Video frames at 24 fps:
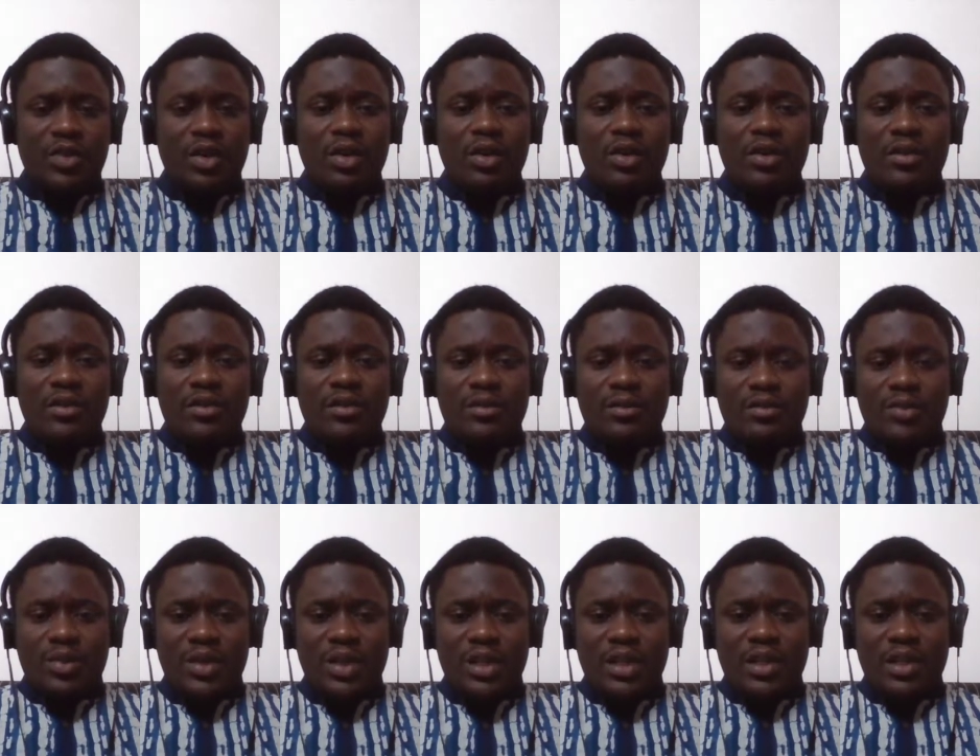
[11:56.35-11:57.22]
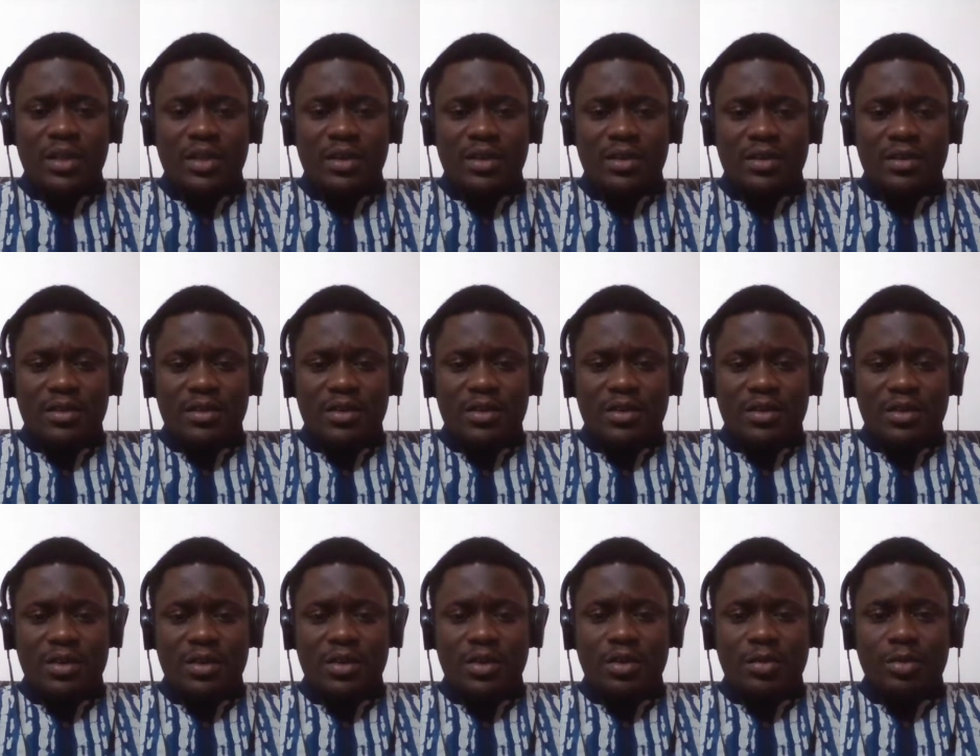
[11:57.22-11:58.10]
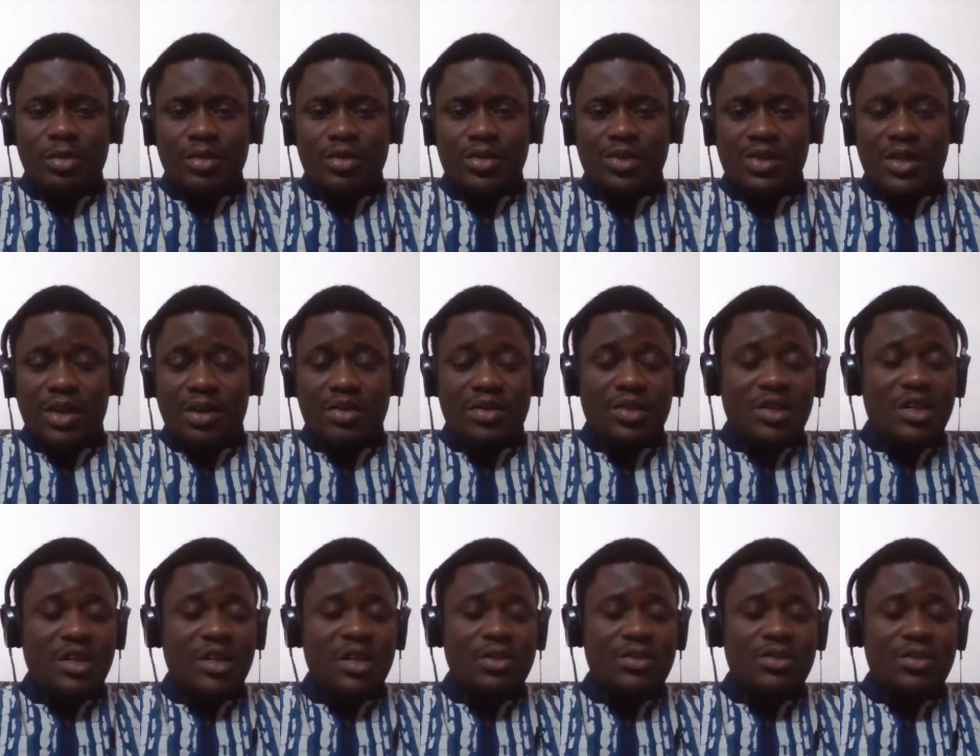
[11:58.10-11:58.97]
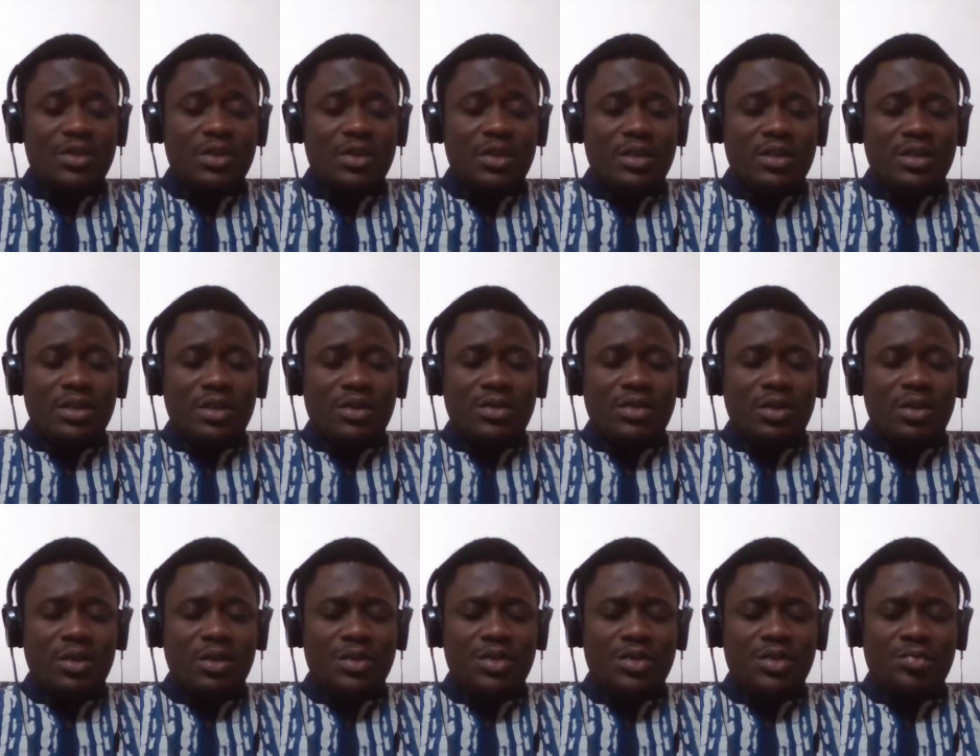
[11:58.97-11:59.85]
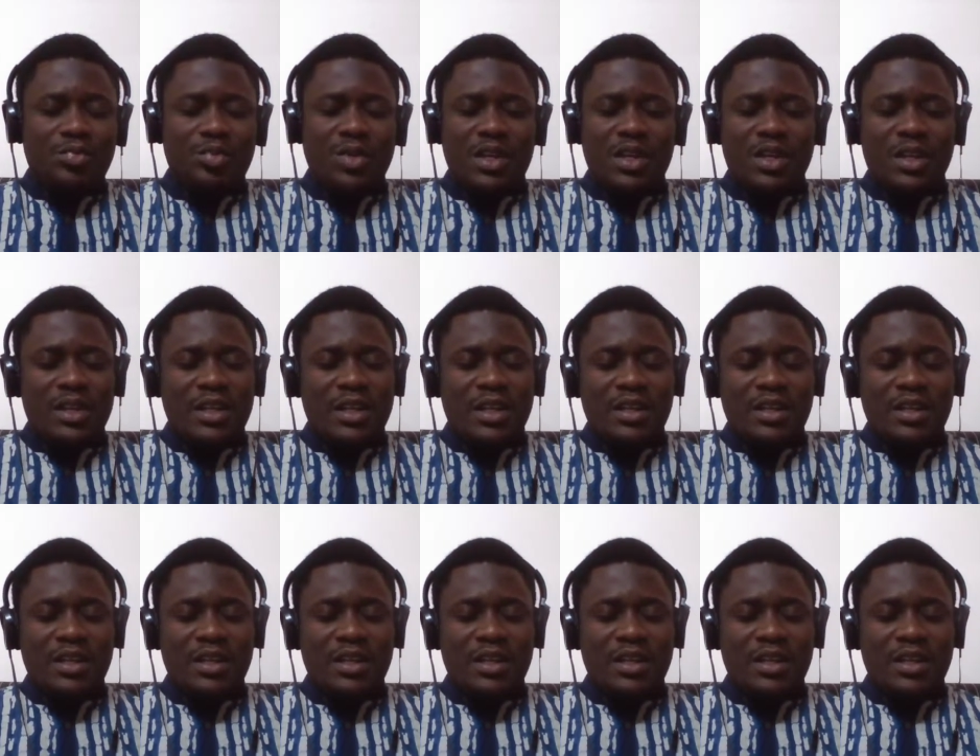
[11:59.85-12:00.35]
First of all, we in the global south, and I do not at all